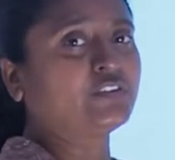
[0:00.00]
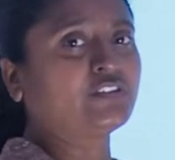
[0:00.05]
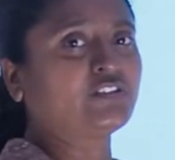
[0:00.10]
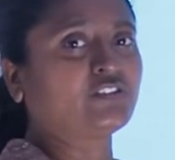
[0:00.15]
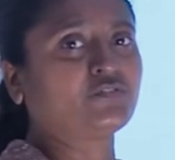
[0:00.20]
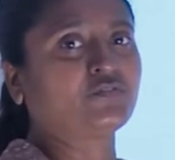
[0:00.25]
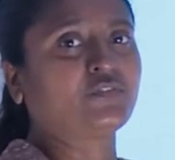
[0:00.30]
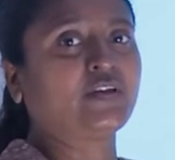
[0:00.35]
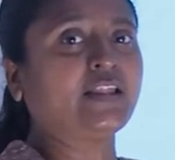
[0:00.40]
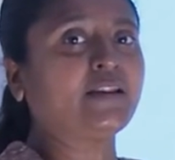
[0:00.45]
which
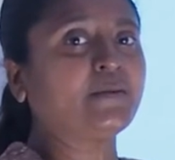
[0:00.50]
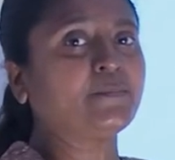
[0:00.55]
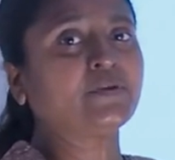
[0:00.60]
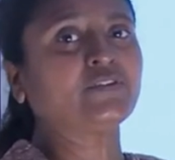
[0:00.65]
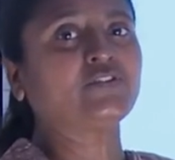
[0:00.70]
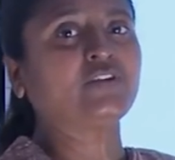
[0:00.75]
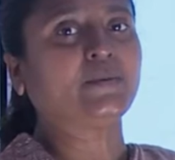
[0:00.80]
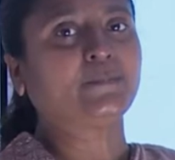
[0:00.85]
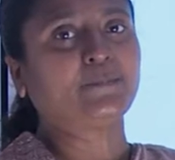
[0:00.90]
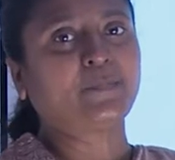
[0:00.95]
is very
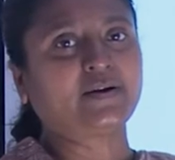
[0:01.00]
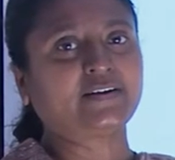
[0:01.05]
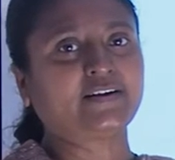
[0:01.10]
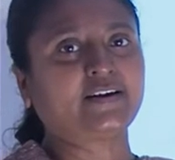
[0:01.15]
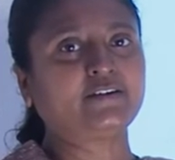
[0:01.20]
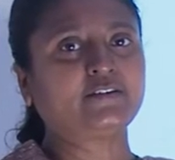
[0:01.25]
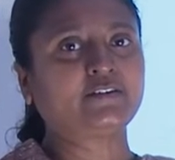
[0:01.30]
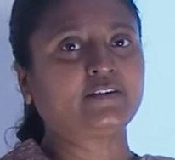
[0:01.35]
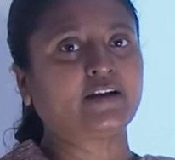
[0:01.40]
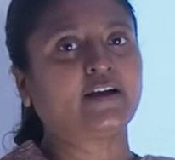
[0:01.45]
much
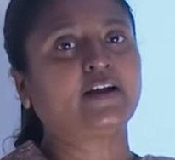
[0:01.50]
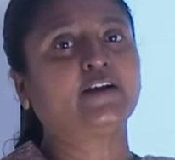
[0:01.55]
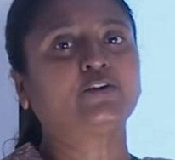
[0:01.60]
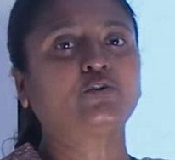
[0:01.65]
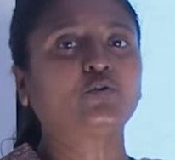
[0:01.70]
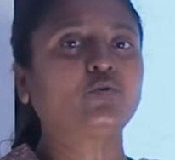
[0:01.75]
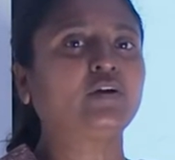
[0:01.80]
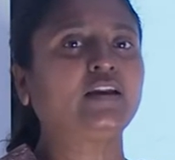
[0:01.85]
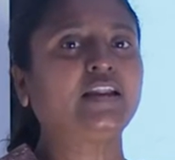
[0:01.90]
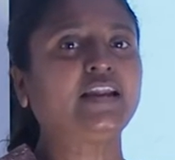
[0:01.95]
important
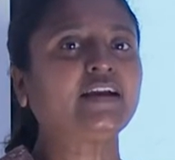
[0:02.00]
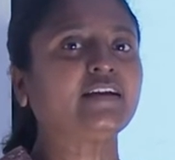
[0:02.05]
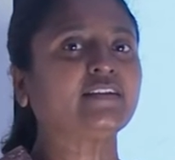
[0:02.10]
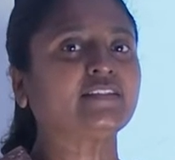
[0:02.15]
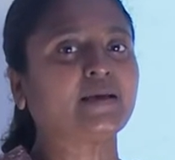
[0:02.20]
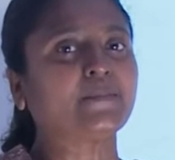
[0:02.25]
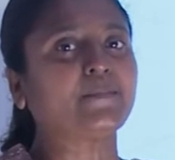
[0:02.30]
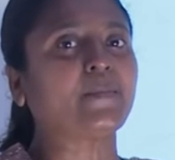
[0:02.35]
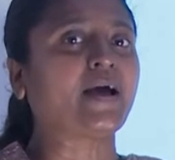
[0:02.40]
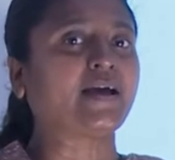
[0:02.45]
to lead
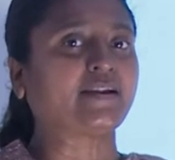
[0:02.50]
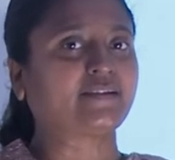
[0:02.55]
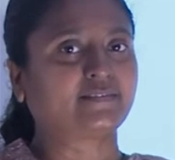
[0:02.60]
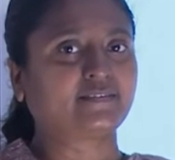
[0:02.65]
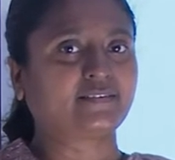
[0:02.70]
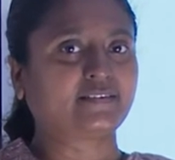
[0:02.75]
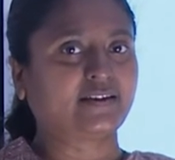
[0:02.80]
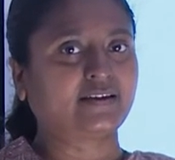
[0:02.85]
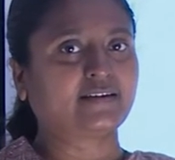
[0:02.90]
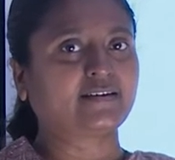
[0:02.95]
the
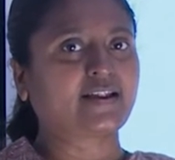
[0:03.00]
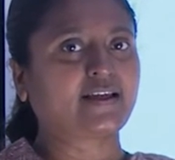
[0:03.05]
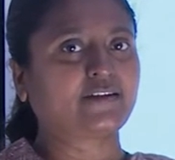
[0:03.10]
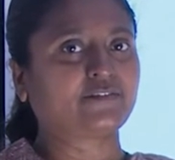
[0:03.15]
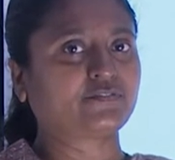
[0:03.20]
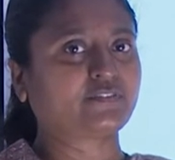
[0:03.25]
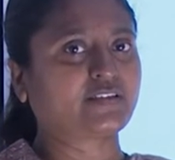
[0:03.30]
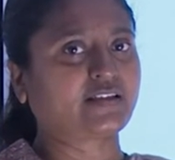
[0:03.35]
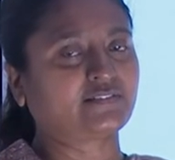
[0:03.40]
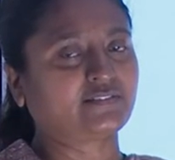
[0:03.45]
parasitic
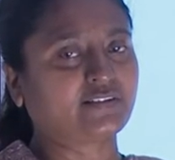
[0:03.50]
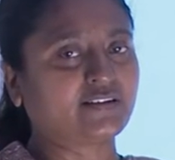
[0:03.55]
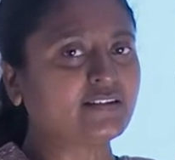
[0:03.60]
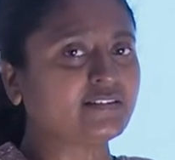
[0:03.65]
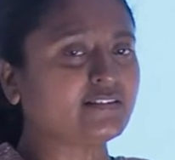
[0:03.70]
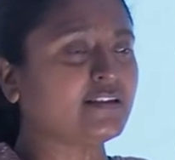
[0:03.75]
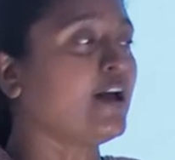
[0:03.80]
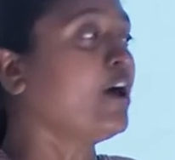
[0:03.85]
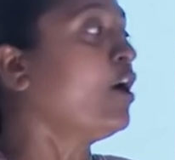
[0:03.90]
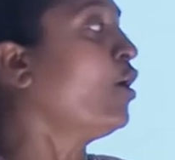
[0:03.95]
life such
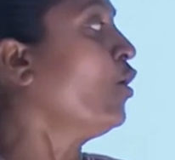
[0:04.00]
as